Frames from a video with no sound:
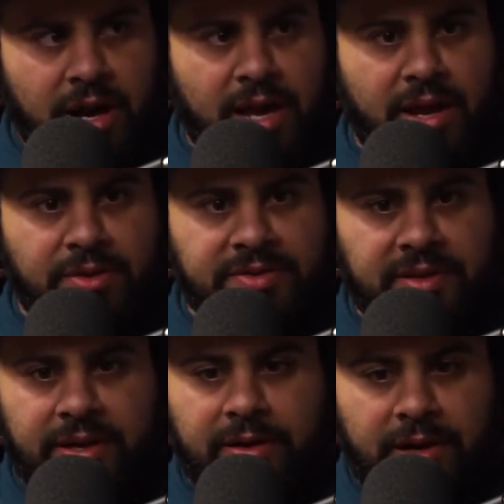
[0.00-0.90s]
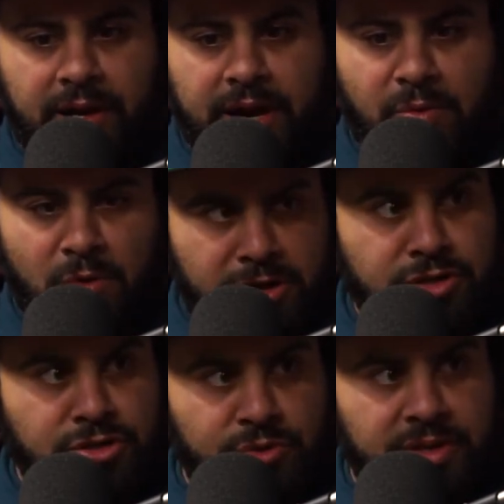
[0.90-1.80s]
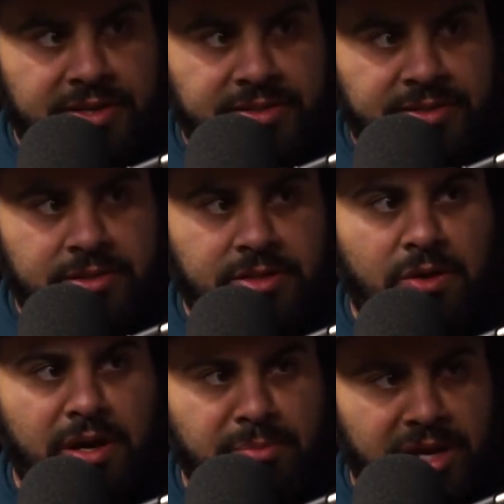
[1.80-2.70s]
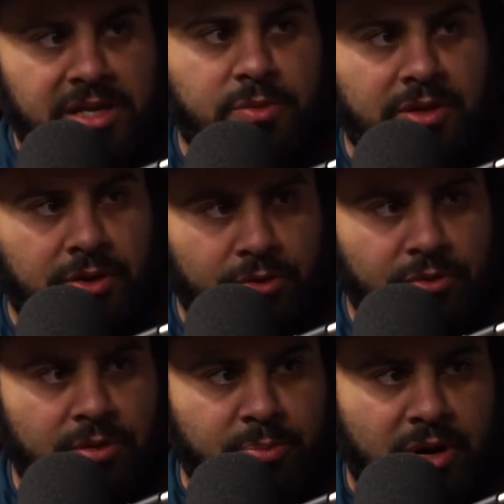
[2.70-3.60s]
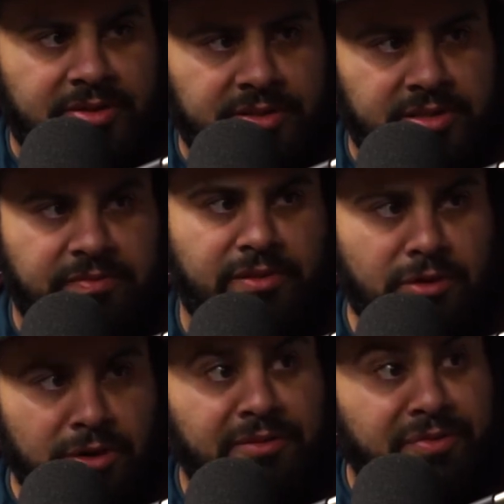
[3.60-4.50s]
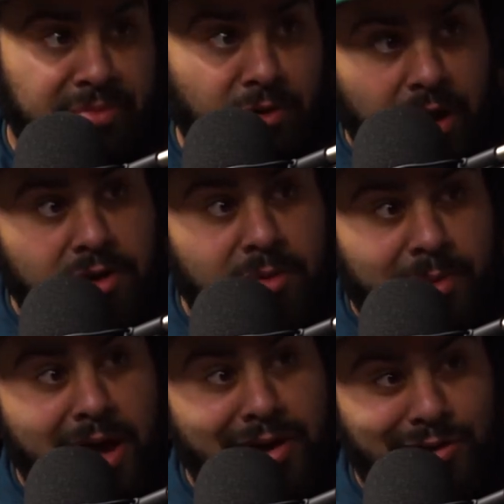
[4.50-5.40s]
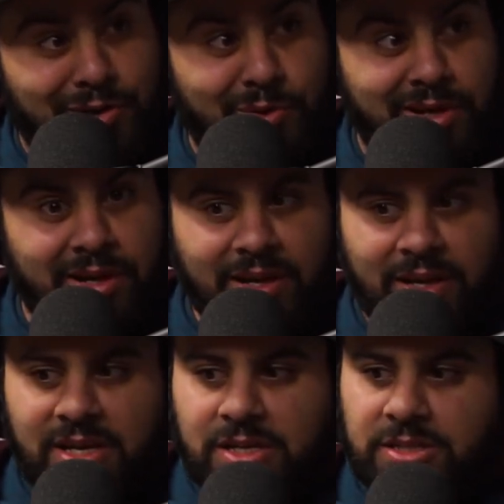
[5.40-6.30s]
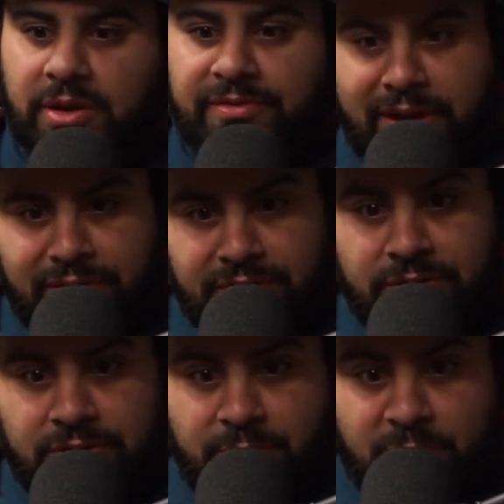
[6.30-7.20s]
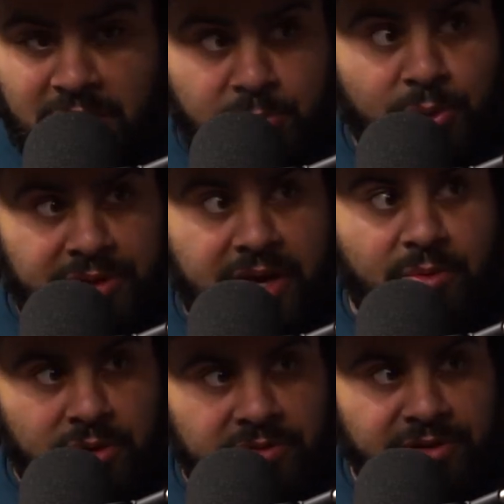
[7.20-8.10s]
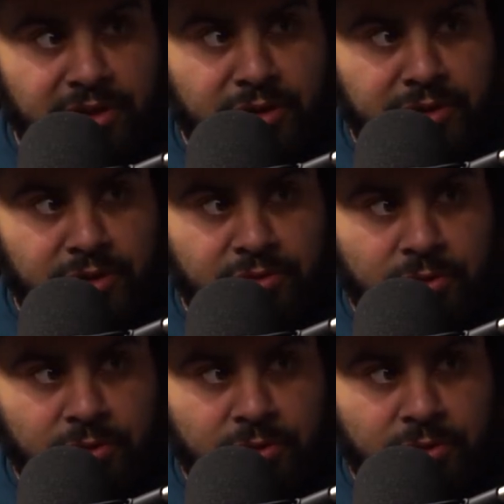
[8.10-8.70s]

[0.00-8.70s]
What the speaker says: And I was like, I want to do this, so I might as well go through the process of learning from the ground up how to do it. So I found the people that would fill in those